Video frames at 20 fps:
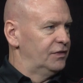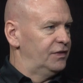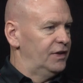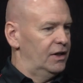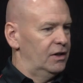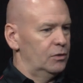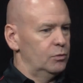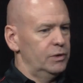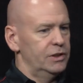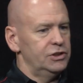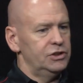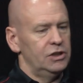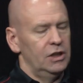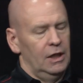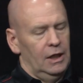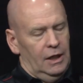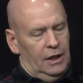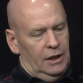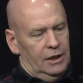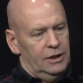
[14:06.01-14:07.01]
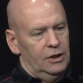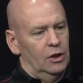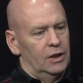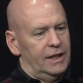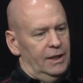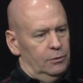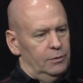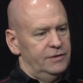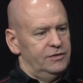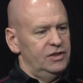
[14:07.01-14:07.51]
there, which, you know,
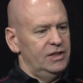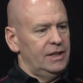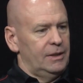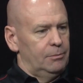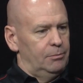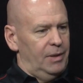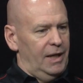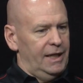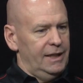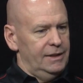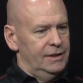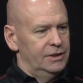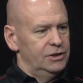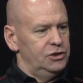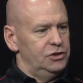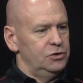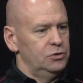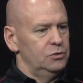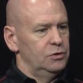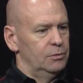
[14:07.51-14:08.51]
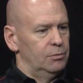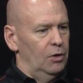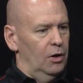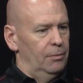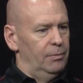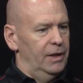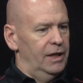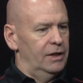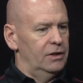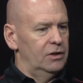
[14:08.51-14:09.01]
again, we've seen Peyton is shooting the ball
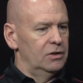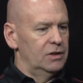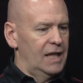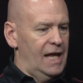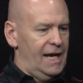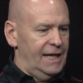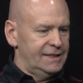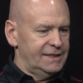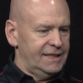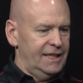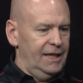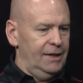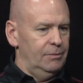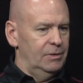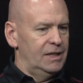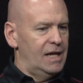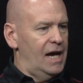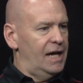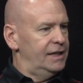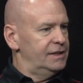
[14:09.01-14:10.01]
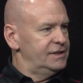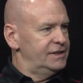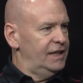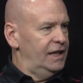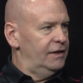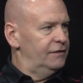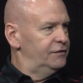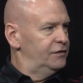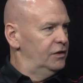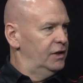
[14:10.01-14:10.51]
better. Last game, Anaya
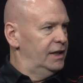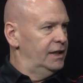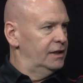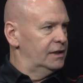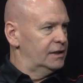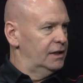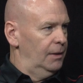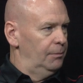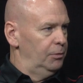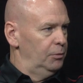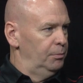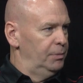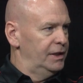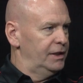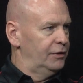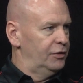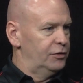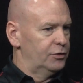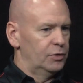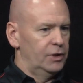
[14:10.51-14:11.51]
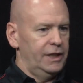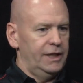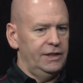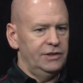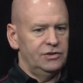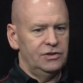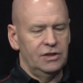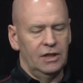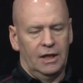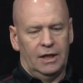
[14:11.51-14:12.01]
Sanford hit a couple big
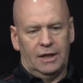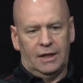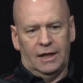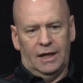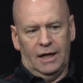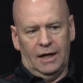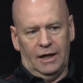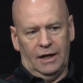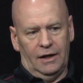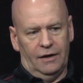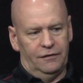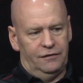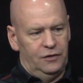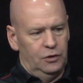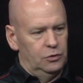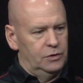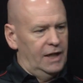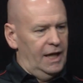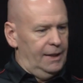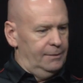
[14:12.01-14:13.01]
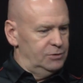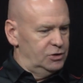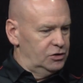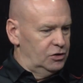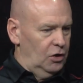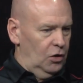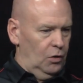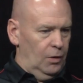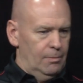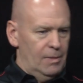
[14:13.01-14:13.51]
threes. A few games
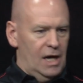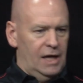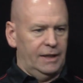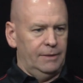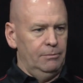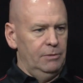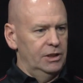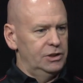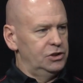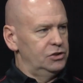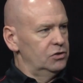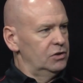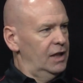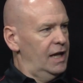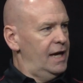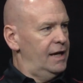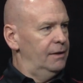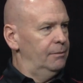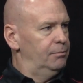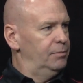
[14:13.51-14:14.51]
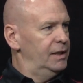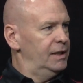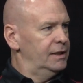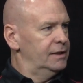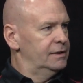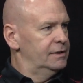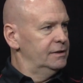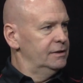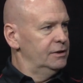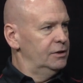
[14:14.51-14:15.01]
ago, Amani Mitchell had a
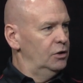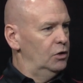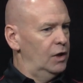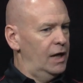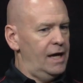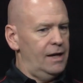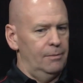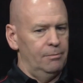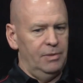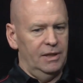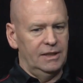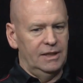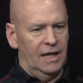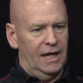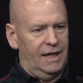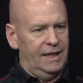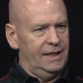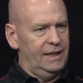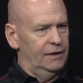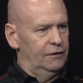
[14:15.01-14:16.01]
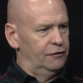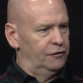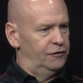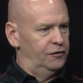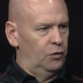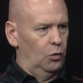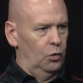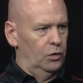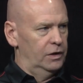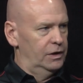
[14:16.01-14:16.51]
big night, hitting
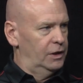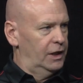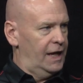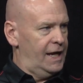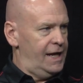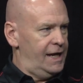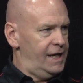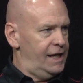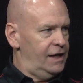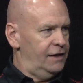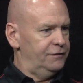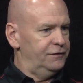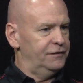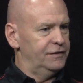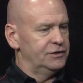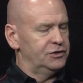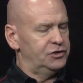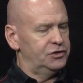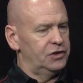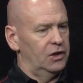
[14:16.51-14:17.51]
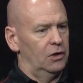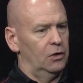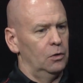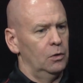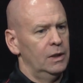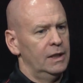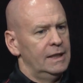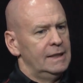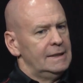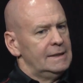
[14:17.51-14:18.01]
4.5. And so,
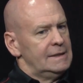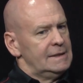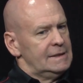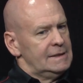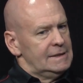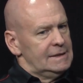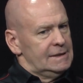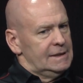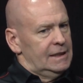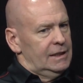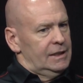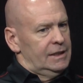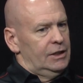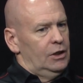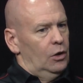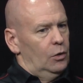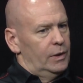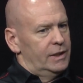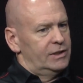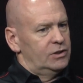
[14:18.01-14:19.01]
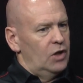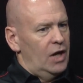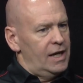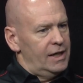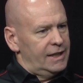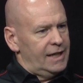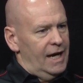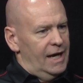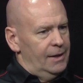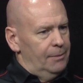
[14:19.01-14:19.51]
you know, we try to
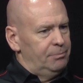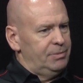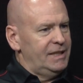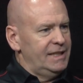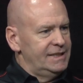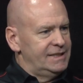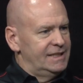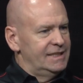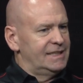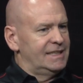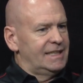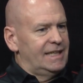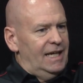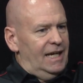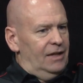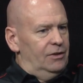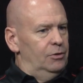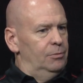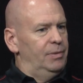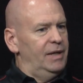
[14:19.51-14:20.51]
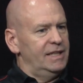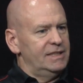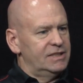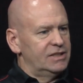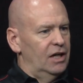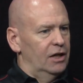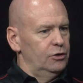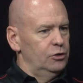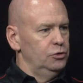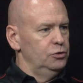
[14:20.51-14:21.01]
kind of piece it together based
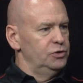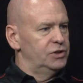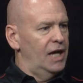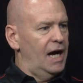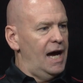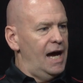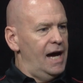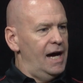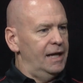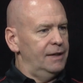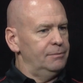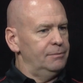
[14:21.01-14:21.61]
on who's hot.